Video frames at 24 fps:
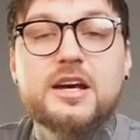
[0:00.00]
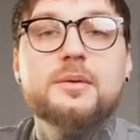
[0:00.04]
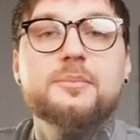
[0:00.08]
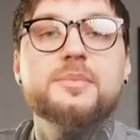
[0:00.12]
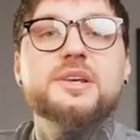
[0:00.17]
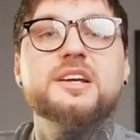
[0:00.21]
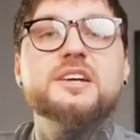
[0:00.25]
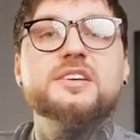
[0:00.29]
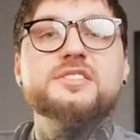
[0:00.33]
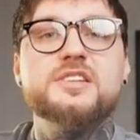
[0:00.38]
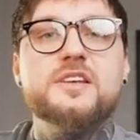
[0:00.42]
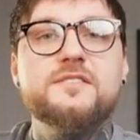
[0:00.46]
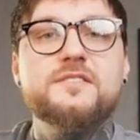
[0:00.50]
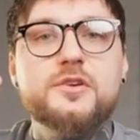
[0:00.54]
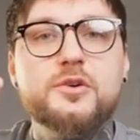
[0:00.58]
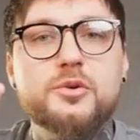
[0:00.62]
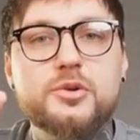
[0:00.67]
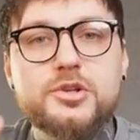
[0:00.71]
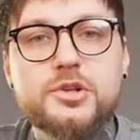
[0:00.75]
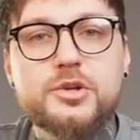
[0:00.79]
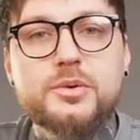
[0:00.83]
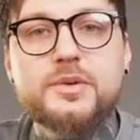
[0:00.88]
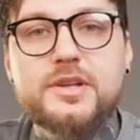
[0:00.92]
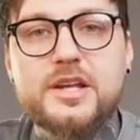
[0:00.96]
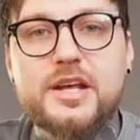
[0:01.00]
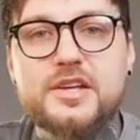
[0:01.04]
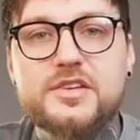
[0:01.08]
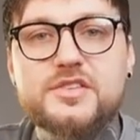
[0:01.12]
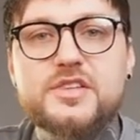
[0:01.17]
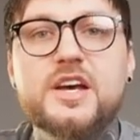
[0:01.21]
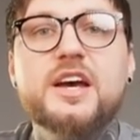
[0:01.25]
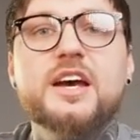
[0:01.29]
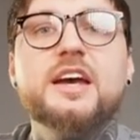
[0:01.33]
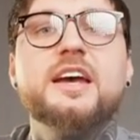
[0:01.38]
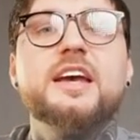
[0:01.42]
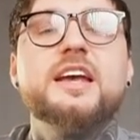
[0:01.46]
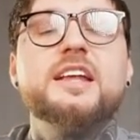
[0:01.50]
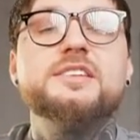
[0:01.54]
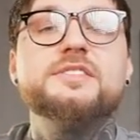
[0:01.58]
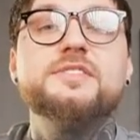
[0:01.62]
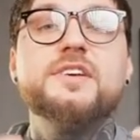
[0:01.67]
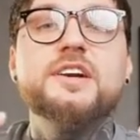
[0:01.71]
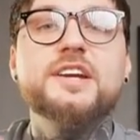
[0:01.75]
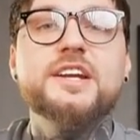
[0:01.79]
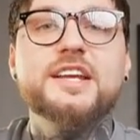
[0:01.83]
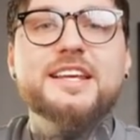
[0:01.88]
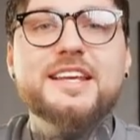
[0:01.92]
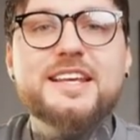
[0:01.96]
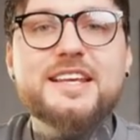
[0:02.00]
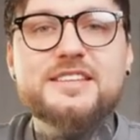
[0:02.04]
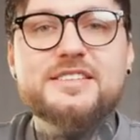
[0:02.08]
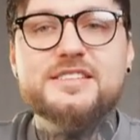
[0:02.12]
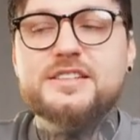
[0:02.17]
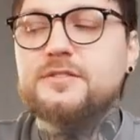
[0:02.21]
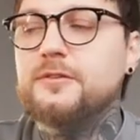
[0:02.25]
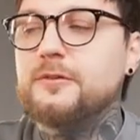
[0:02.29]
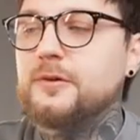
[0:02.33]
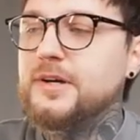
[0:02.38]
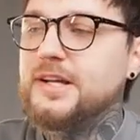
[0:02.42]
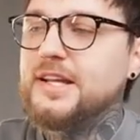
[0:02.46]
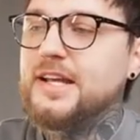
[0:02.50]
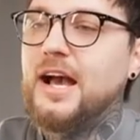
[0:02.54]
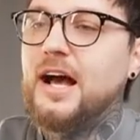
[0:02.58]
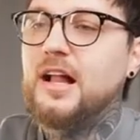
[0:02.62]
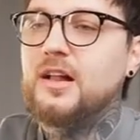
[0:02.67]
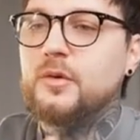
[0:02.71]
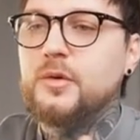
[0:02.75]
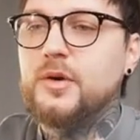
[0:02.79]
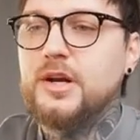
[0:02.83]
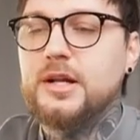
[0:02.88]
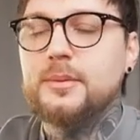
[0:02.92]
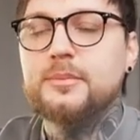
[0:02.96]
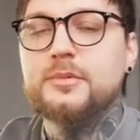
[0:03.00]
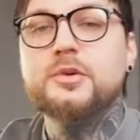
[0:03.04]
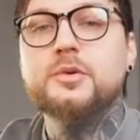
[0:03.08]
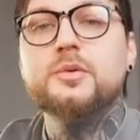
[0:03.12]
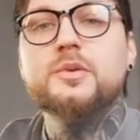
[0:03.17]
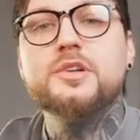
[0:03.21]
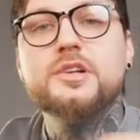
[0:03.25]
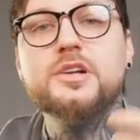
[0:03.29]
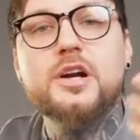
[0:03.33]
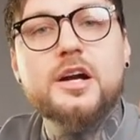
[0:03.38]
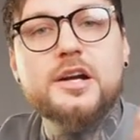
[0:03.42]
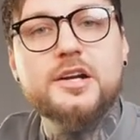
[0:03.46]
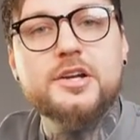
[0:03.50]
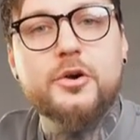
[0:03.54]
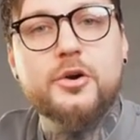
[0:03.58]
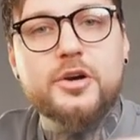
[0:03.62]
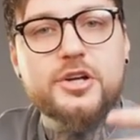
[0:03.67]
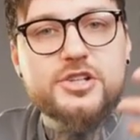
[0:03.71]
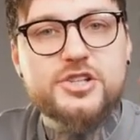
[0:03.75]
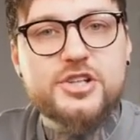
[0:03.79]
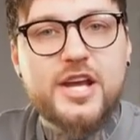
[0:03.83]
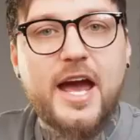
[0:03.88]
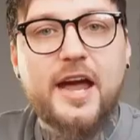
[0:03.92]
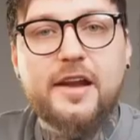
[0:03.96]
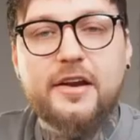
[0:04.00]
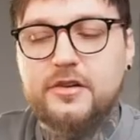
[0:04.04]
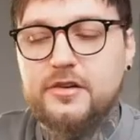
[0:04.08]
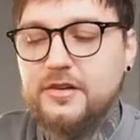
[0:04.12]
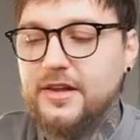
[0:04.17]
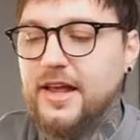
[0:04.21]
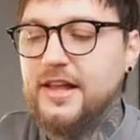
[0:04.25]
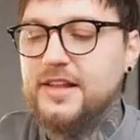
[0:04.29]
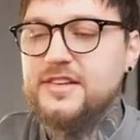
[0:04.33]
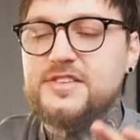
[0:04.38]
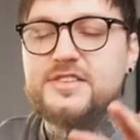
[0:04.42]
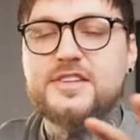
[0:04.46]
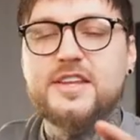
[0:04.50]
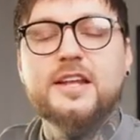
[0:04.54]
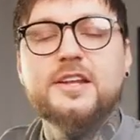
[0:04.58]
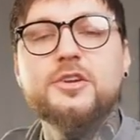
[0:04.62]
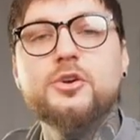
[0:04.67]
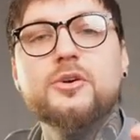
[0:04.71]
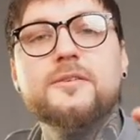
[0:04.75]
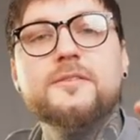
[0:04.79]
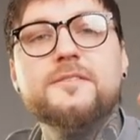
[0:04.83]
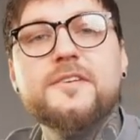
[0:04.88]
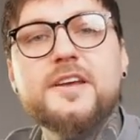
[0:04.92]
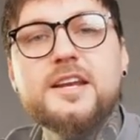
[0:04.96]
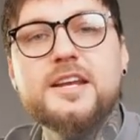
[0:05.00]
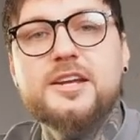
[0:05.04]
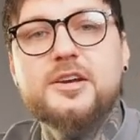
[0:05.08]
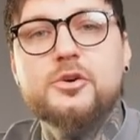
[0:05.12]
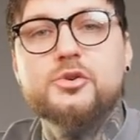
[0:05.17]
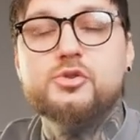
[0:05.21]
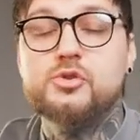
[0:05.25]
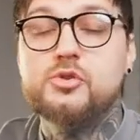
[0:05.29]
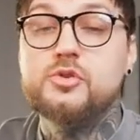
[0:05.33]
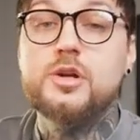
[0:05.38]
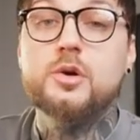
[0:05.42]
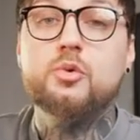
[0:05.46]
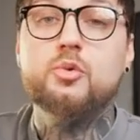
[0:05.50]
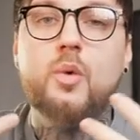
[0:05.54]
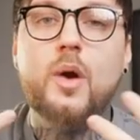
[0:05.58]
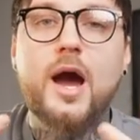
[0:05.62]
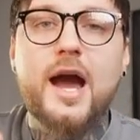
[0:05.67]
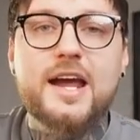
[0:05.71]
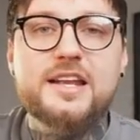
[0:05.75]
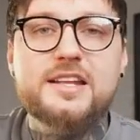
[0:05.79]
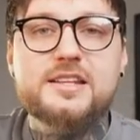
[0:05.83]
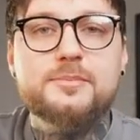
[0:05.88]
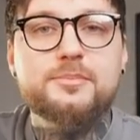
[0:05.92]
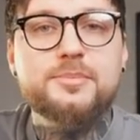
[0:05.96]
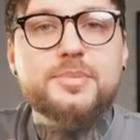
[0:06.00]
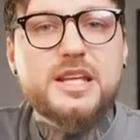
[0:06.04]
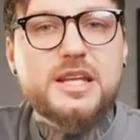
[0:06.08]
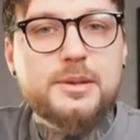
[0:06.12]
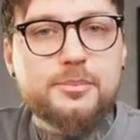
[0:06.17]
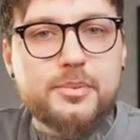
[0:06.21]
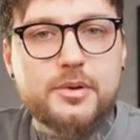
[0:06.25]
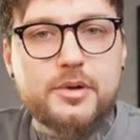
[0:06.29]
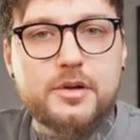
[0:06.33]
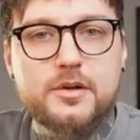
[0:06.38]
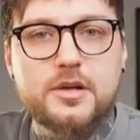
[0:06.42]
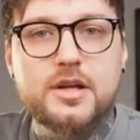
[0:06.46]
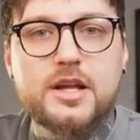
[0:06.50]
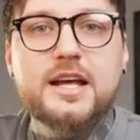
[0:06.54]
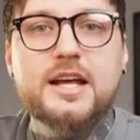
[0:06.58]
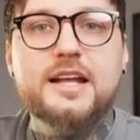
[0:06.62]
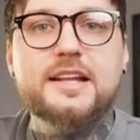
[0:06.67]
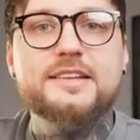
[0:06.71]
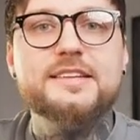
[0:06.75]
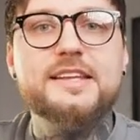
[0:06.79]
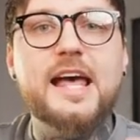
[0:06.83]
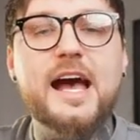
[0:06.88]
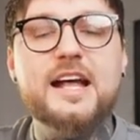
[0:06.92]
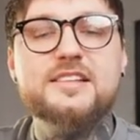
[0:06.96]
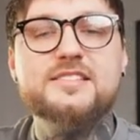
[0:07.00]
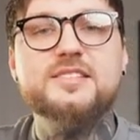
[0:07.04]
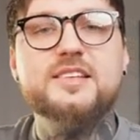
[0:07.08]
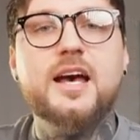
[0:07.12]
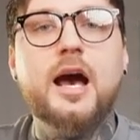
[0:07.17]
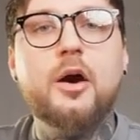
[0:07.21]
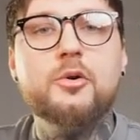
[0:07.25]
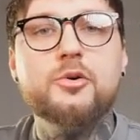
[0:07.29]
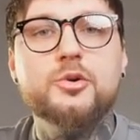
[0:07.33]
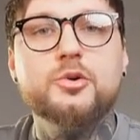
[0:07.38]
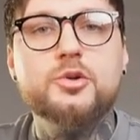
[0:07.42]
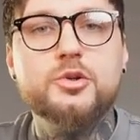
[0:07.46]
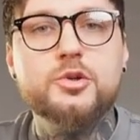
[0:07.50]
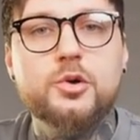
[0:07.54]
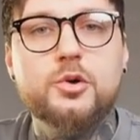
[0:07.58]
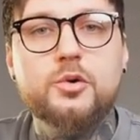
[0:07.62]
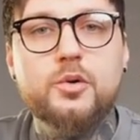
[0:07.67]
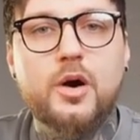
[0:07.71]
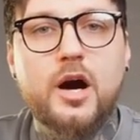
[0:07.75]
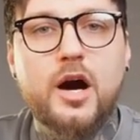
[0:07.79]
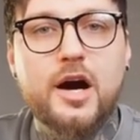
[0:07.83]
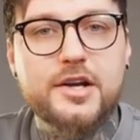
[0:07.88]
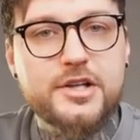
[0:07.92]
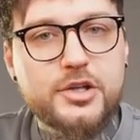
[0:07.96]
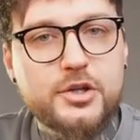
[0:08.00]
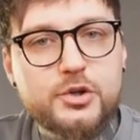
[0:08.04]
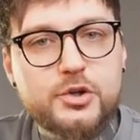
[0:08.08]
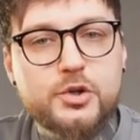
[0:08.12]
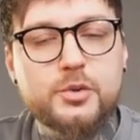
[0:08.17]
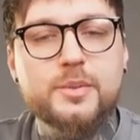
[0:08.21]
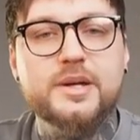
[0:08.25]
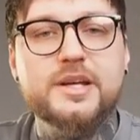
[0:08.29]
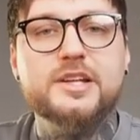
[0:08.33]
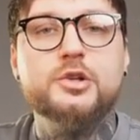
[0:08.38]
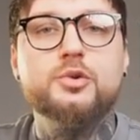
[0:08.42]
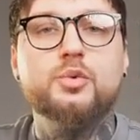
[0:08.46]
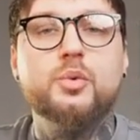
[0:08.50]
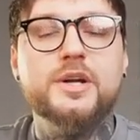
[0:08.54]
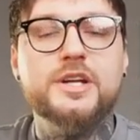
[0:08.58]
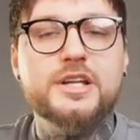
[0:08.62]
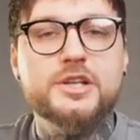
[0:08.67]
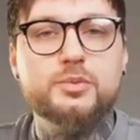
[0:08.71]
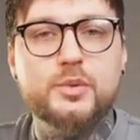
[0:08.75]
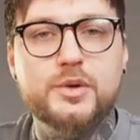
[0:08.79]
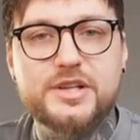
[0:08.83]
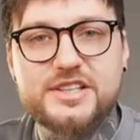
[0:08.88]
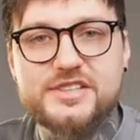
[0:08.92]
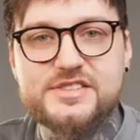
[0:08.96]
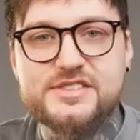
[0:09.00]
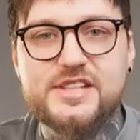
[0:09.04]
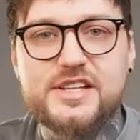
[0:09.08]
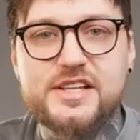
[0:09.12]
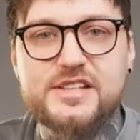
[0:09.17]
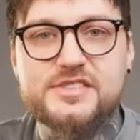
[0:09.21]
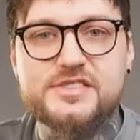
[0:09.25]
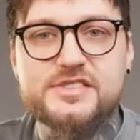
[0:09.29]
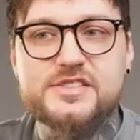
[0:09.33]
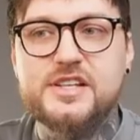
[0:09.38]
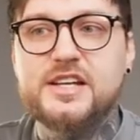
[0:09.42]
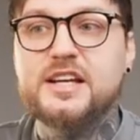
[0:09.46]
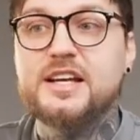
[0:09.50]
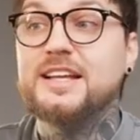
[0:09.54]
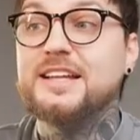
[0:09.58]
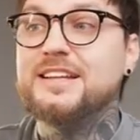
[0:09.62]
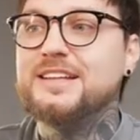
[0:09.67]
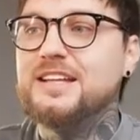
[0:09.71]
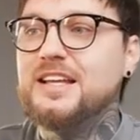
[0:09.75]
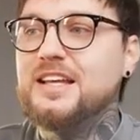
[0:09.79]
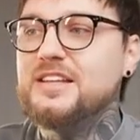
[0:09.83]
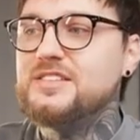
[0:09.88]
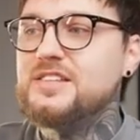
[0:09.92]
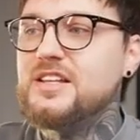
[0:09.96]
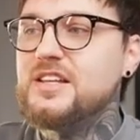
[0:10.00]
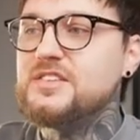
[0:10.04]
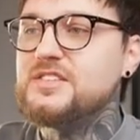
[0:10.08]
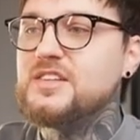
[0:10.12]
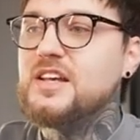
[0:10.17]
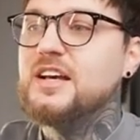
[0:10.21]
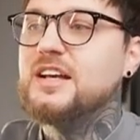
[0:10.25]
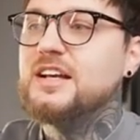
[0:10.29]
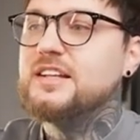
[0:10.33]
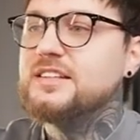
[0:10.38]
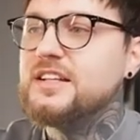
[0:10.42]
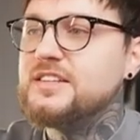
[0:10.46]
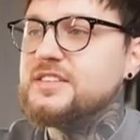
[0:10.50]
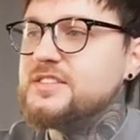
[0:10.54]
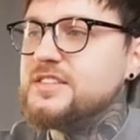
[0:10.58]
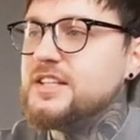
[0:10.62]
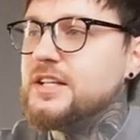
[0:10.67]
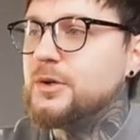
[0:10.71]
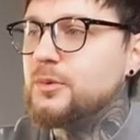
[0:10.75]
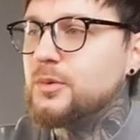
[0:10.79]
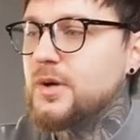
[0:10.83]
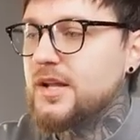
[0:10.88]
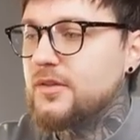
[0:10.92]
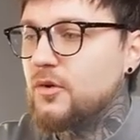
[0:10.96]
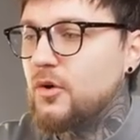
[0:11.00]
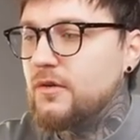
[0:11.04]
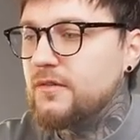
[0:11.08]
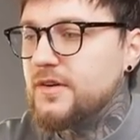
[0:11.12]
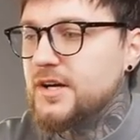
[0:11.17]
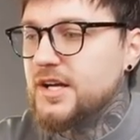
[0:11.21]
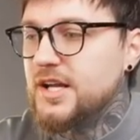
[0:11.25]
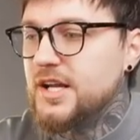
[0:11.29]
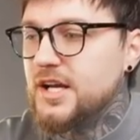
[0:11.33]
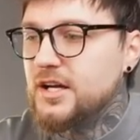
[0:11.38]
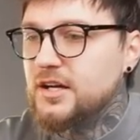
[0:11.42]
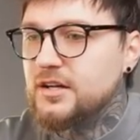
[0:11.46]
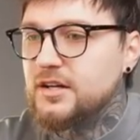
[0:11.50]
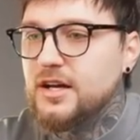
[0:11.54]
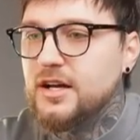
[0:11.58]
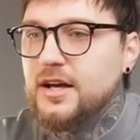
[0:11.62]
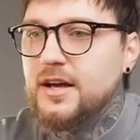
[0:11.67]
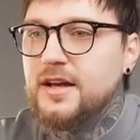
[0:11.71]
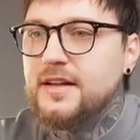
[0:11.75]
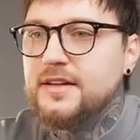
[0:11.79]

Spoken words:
Because if you do this, it's very easy for the algorithm to learn your channel and send your videos to the right people. That's how you grow on YouTube in 2026. This is the secret over here.